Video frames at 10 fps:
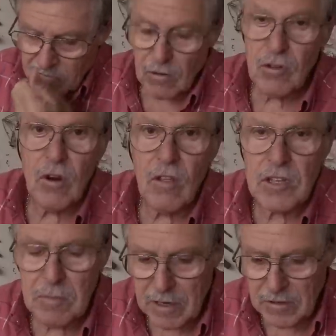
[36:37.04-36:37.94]
I do like the
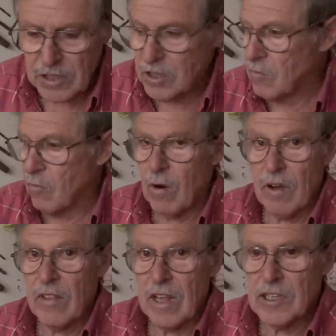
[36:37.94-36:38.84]
smell of these
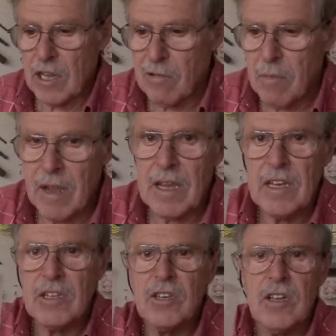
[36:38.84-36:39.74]
whatever that secret
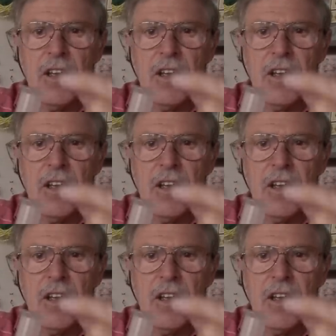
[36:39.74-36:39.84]
make is